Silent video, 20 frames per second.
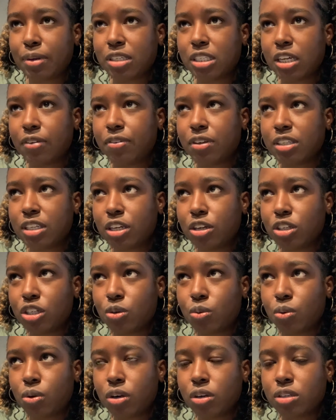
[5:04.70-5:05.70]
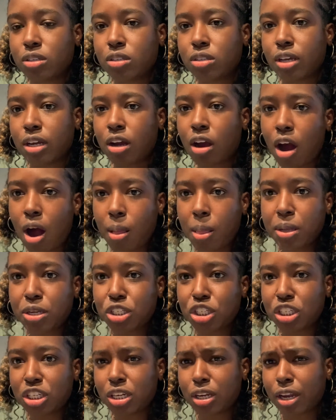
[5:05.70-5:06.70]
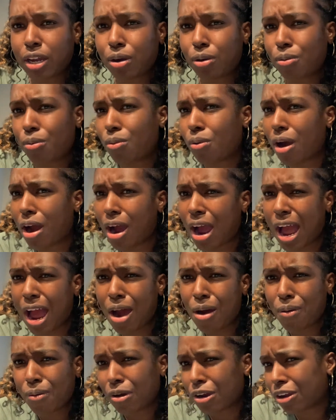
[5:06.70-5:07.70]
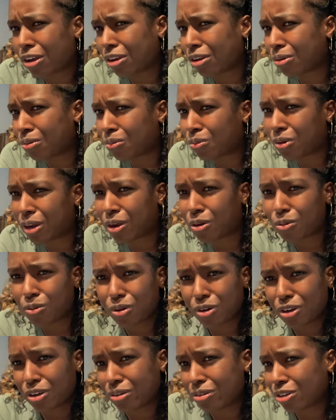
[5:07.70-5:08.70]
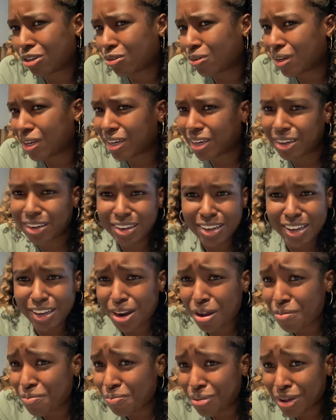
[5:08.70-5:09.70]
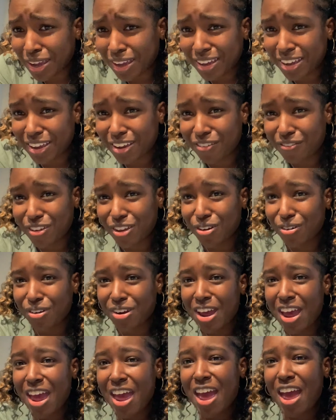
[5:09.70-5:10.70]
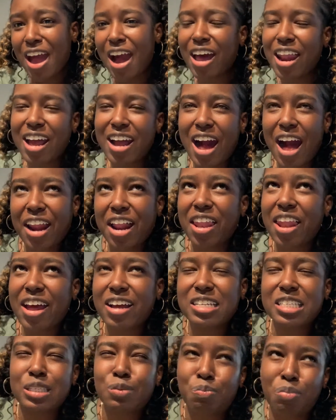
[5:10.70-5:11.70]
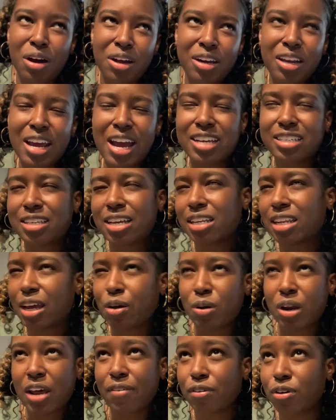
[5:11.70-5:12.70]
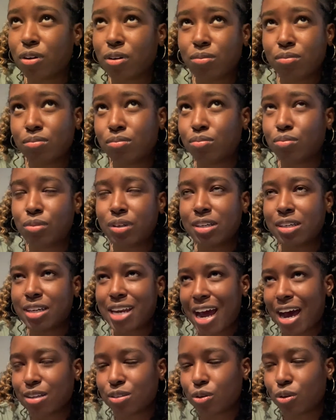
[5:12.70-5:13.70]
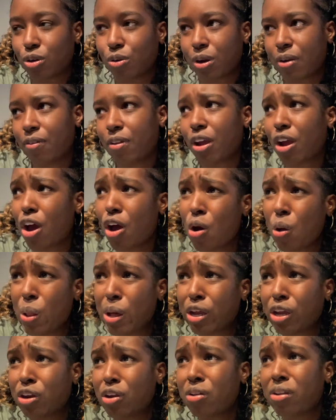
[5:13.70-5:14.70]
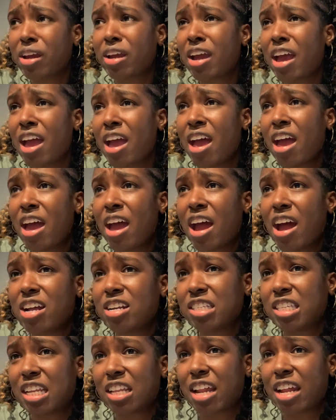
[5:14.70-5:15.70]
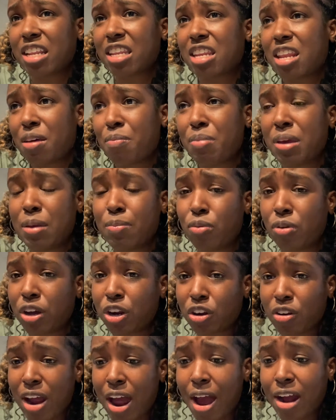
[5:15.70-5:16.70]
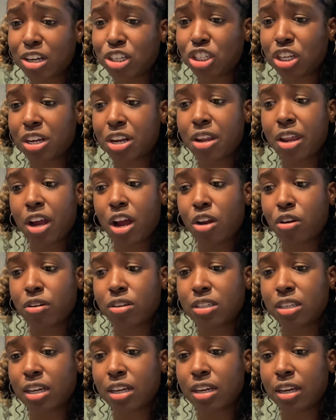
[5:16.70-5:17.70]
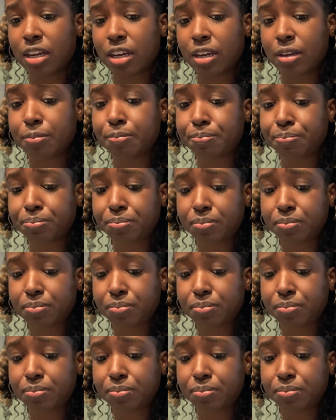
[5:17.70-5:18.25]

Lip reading: stuff is geared towards psychology. Like, how are you, like, what are you doing in a banking field? And I kind of like spun it. I said like whatever would dazzle her or whatever. Like, oh, like, you know, like everything, like the people interaction and like understanding,